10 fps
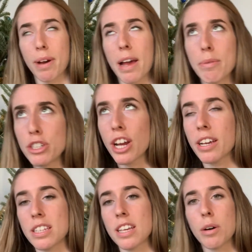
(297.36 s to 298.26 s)
wish I
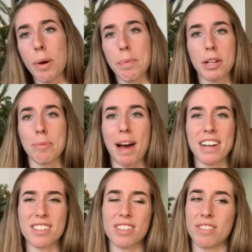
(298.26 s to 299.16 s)
could sell a white pillow, but I
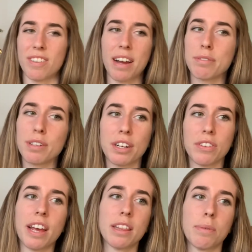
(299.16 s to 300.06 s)
just don't. I really don't
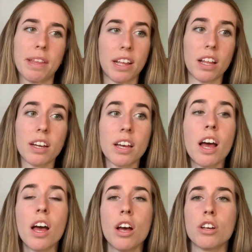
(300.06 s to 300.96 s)
like the way they look.
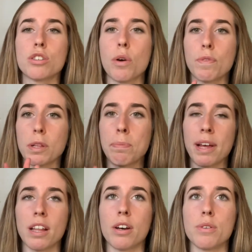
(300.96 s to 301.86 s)
So for the
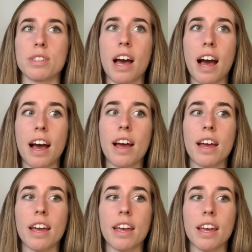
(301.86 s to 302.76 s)
pillows,
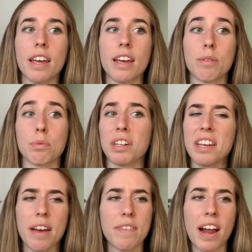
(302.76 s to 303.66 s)
I really
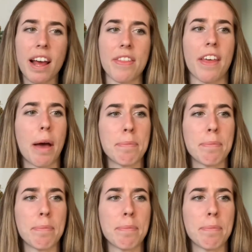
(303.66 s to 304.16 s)
have not had that